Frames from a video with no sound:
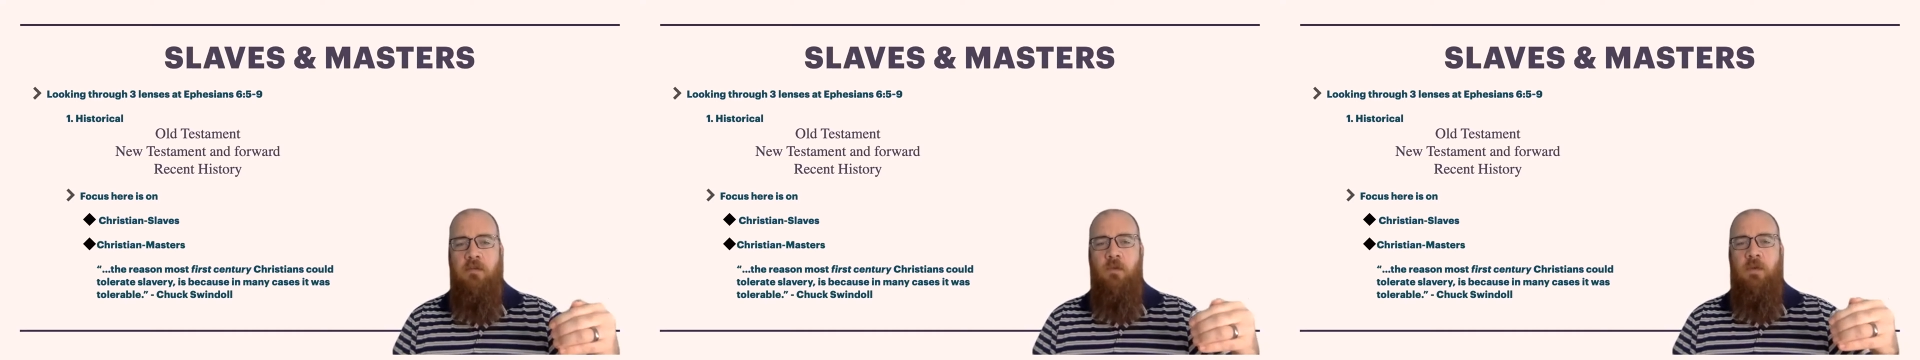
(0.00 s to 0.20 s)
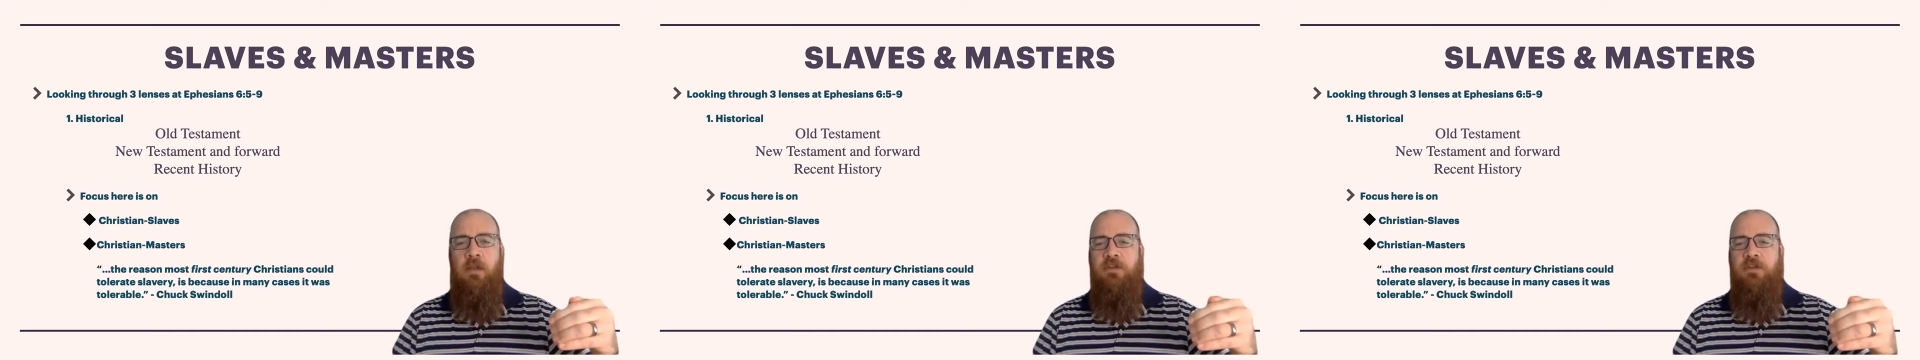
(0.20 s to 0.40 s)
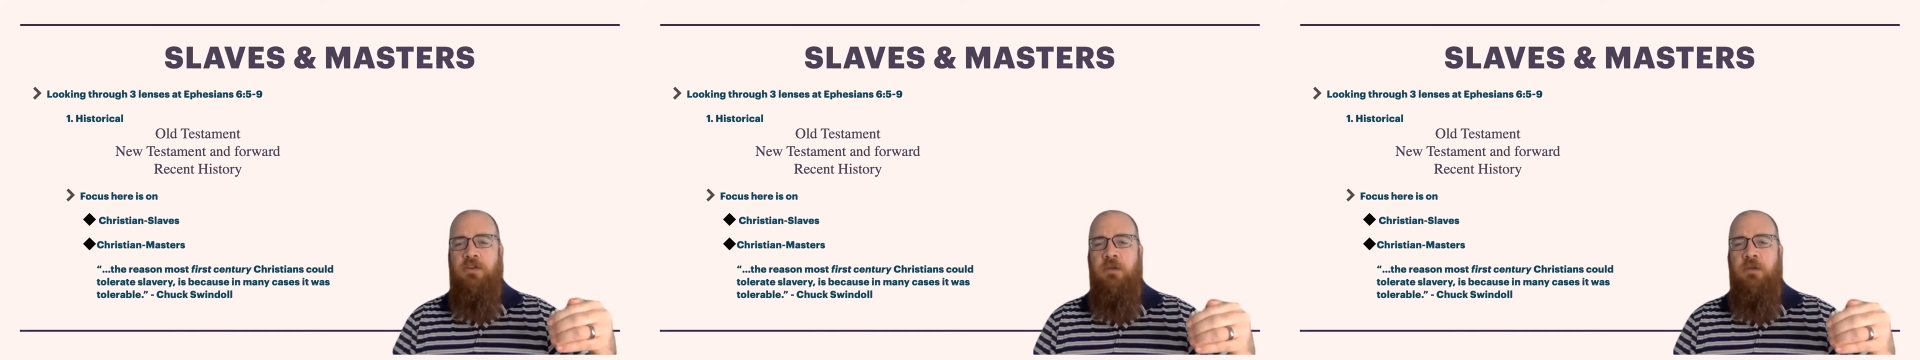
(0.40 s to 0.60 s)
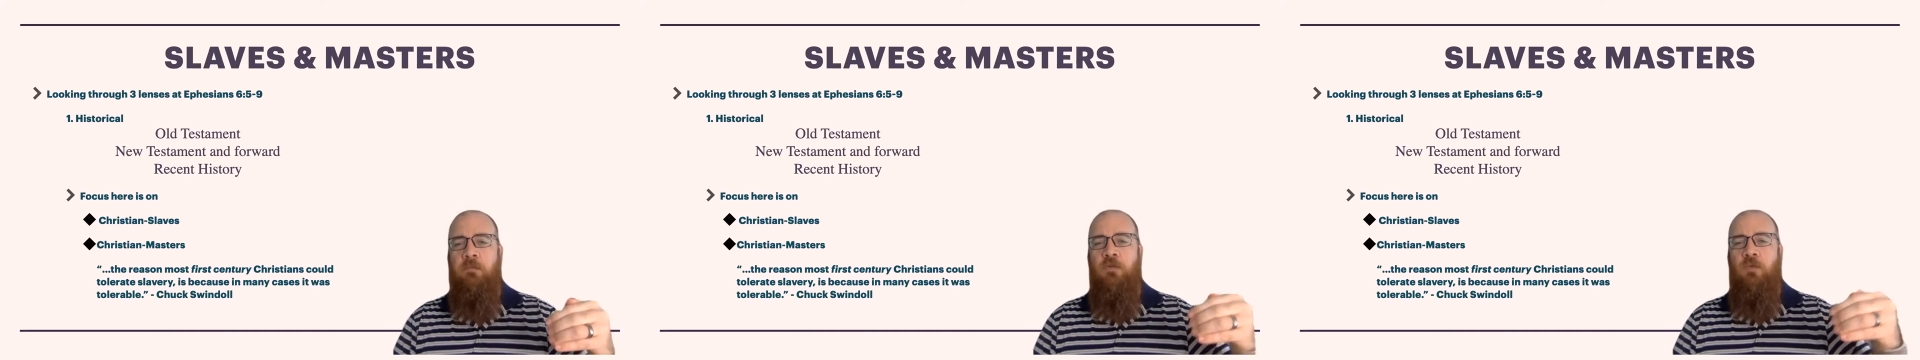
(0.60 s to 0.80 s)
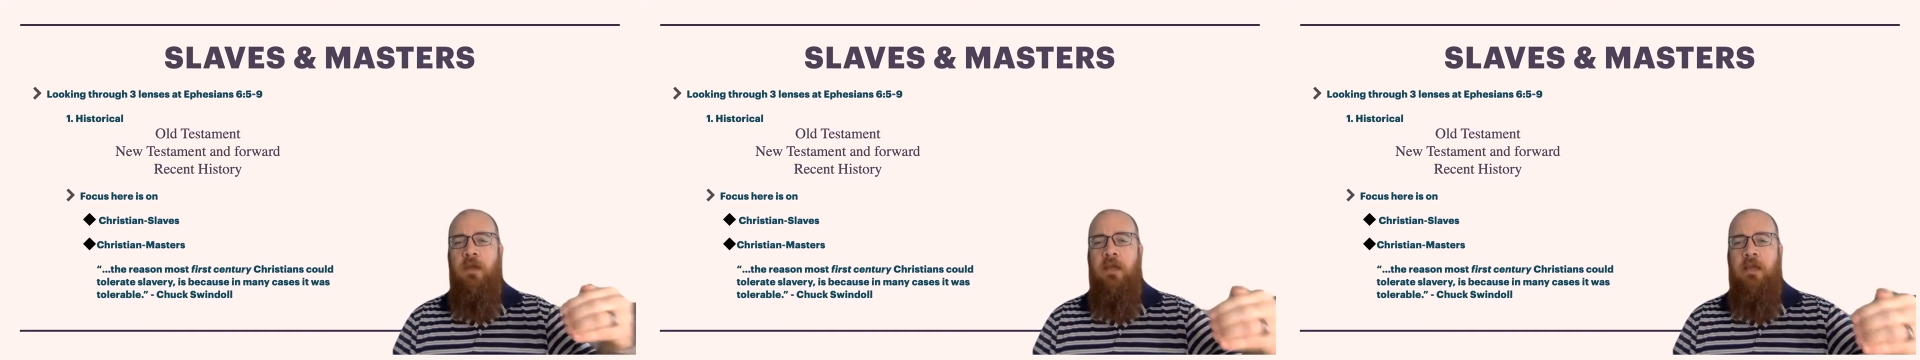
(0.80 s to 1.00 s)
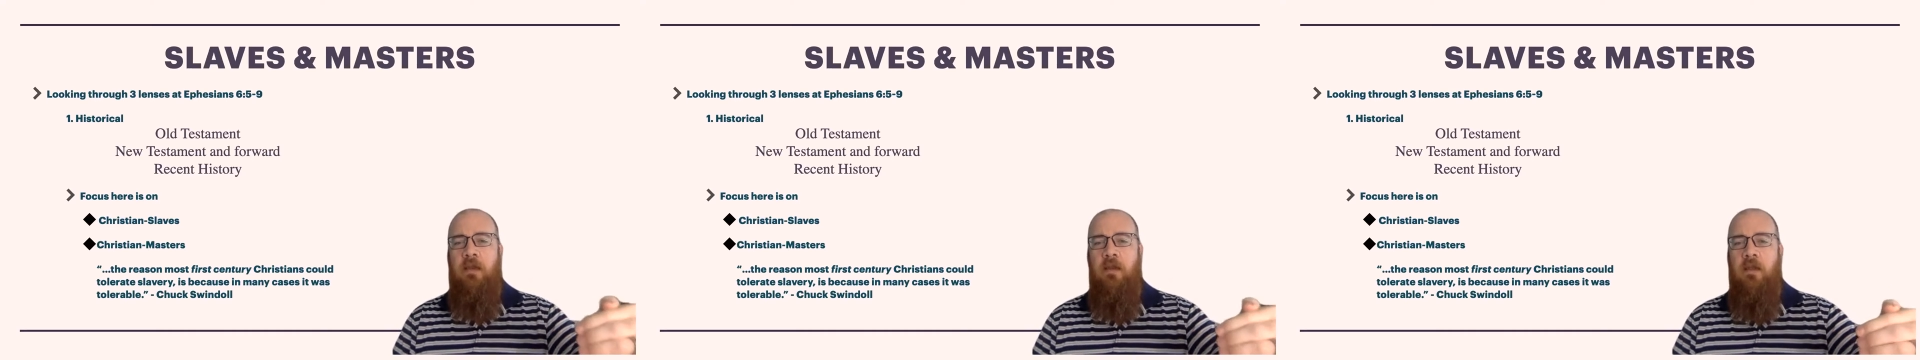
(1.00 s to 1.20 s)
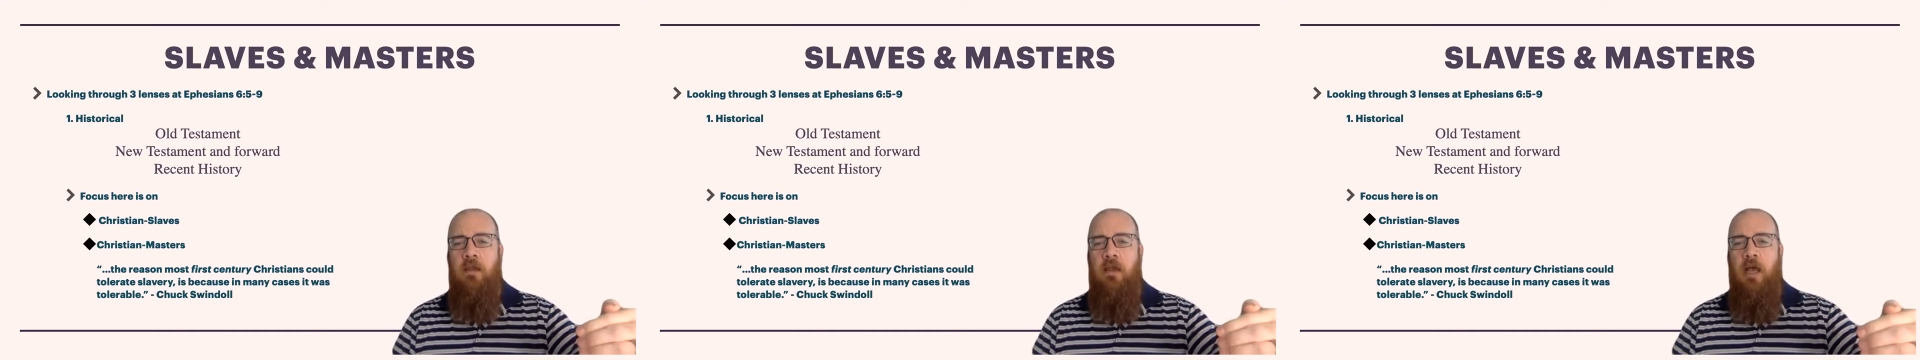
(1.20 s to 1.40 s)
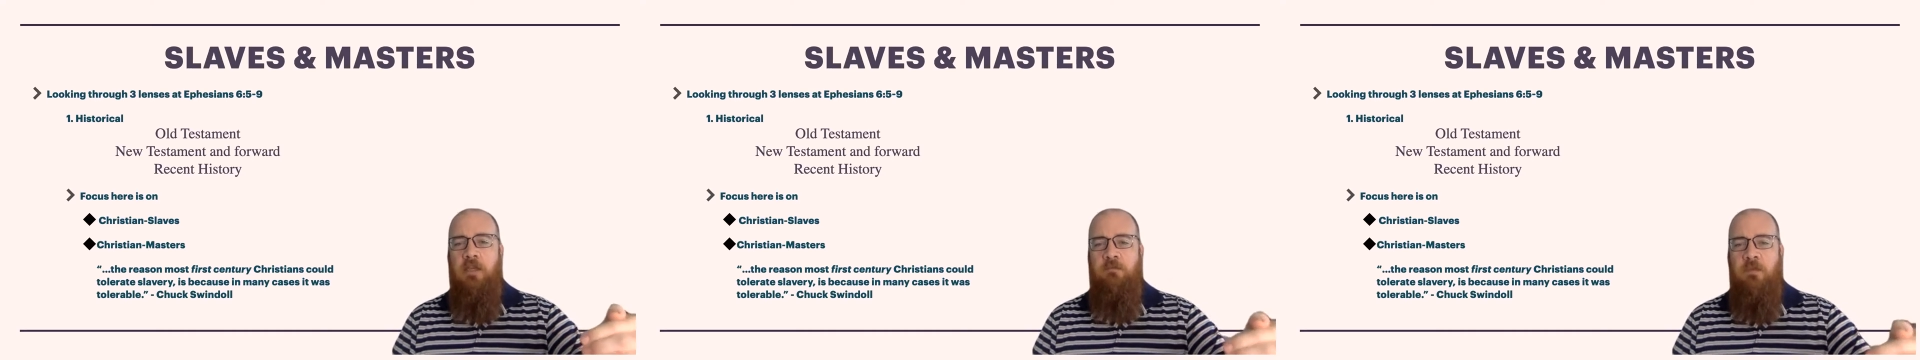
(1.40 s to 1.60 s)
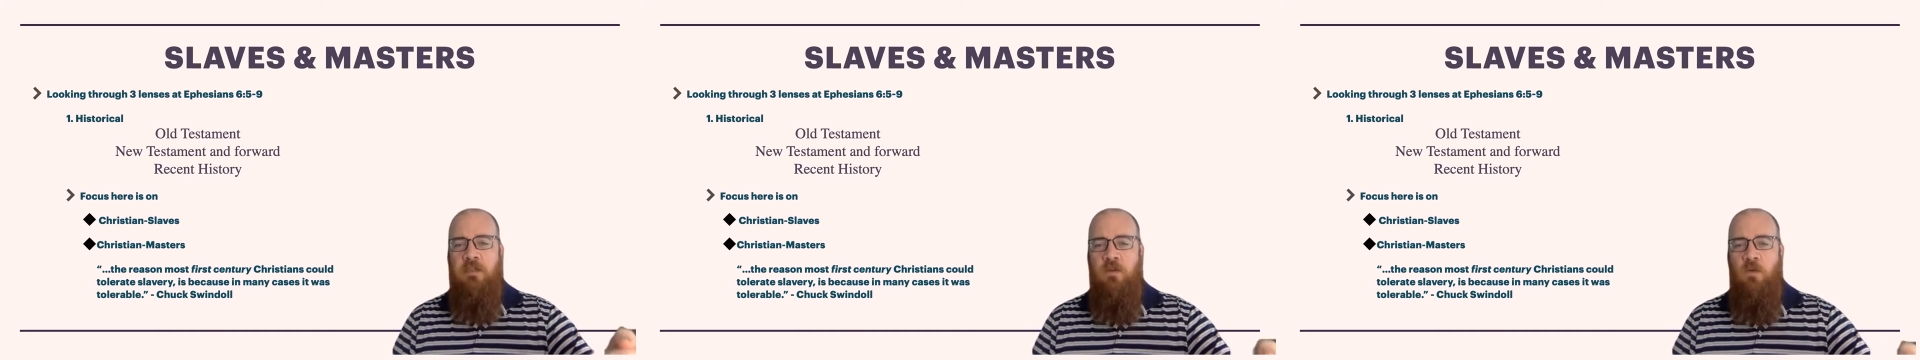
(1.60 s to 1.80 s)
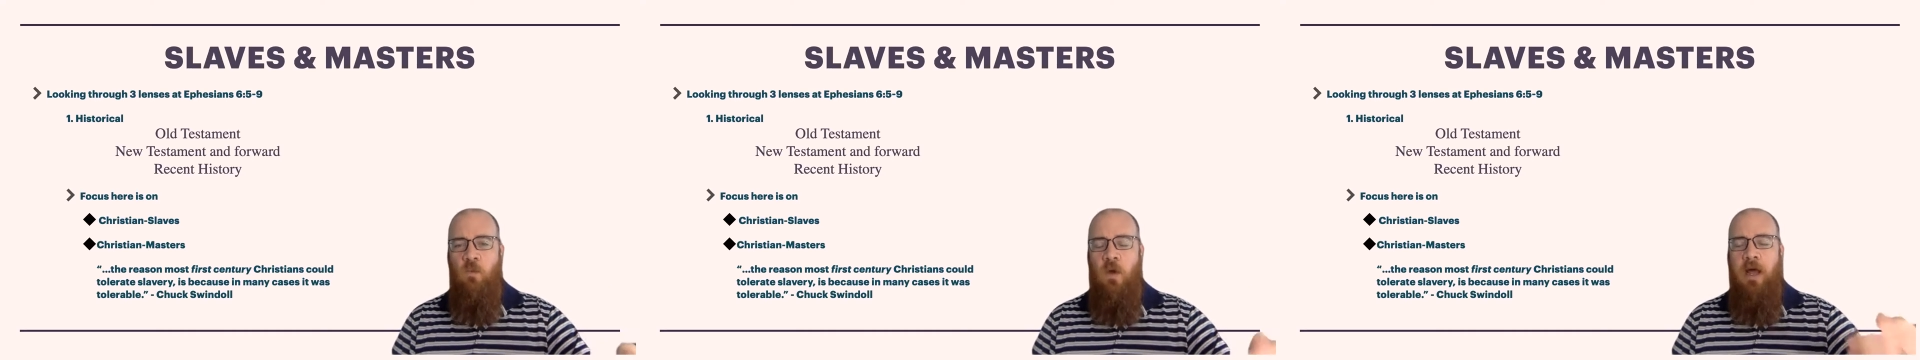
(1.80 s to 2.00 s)
the relationship between
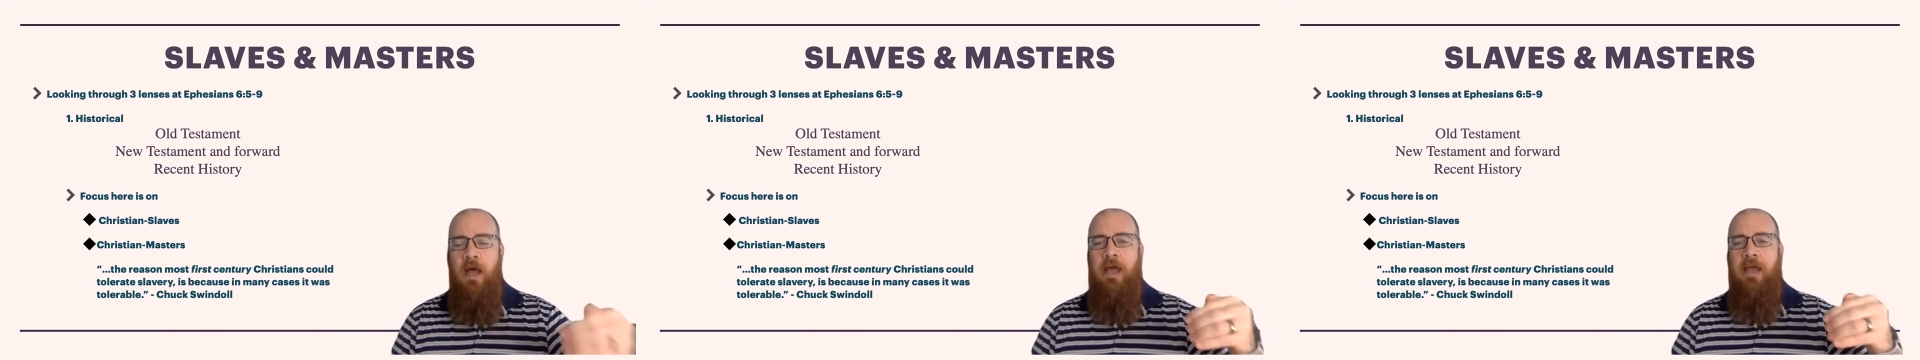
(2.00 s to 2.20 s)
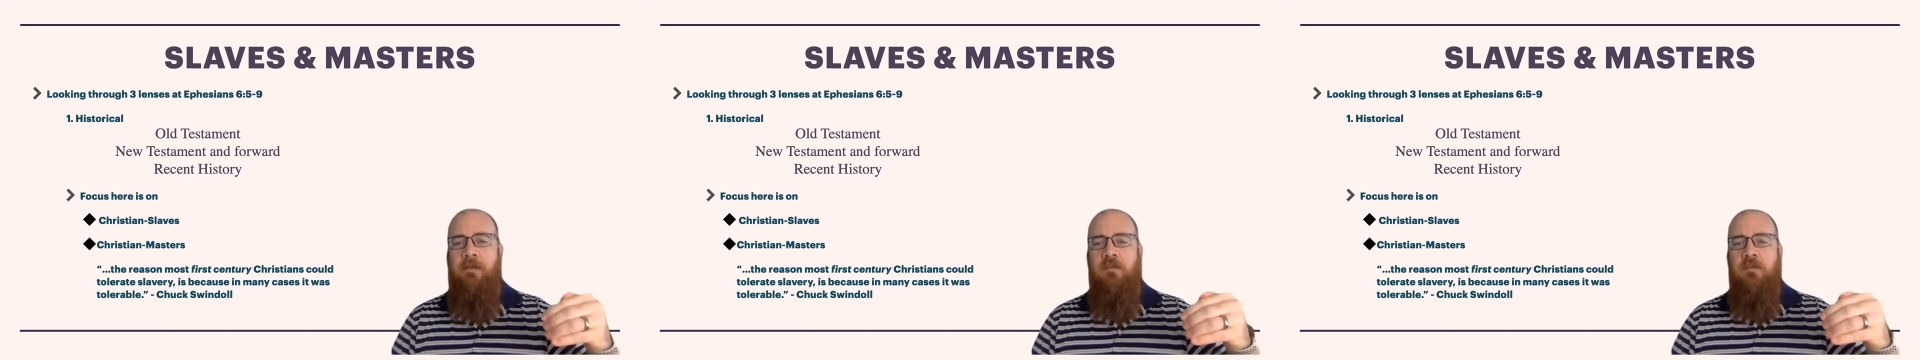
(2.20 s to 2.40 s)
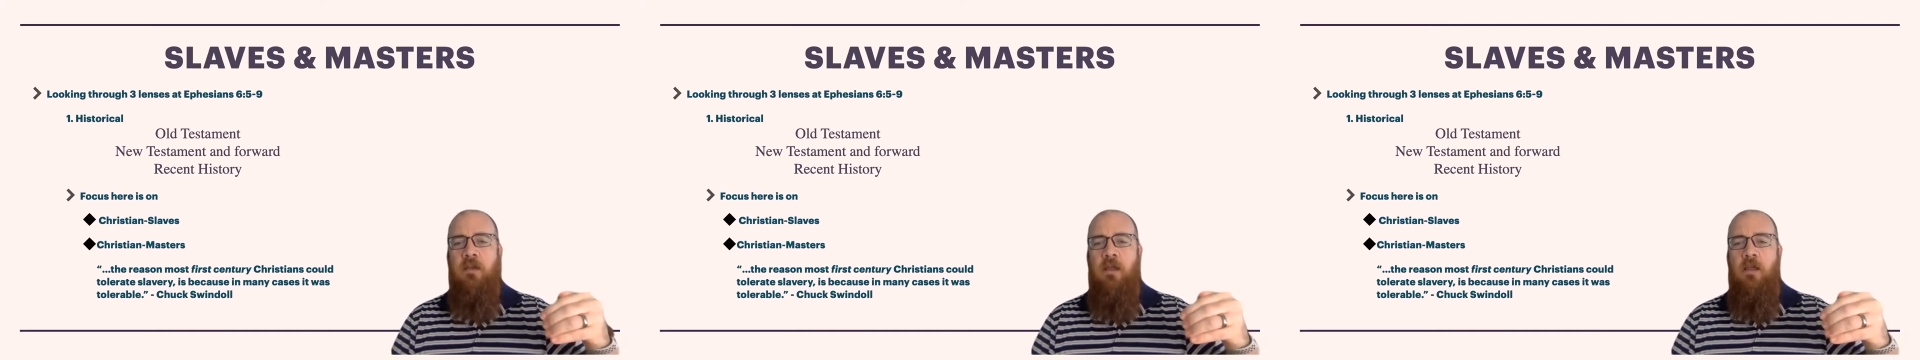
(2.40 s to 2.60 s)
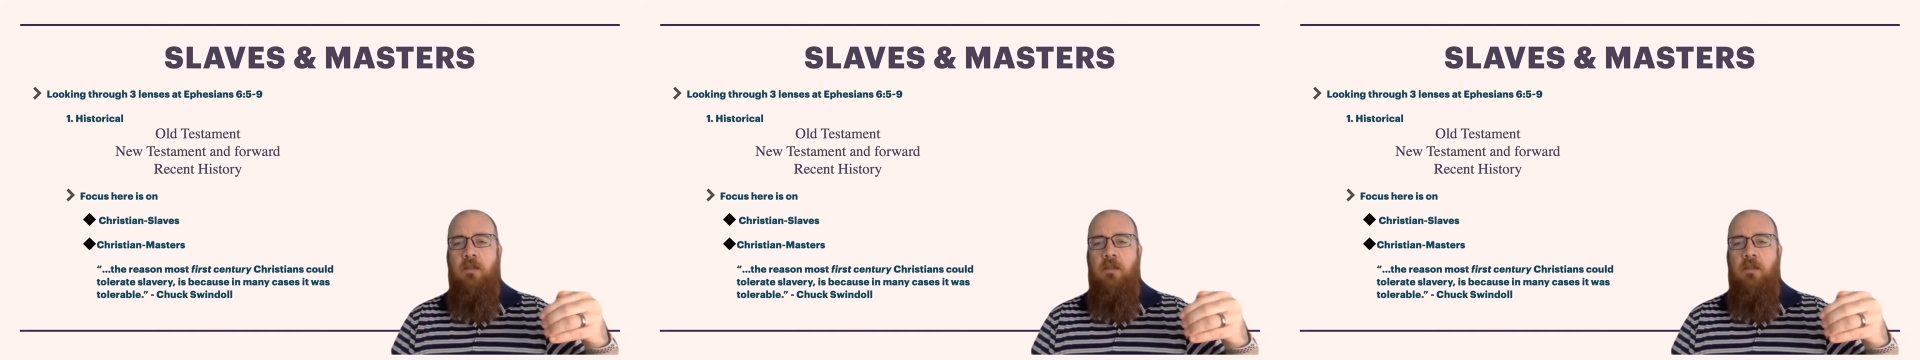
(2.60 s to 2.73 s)
husbands and wives,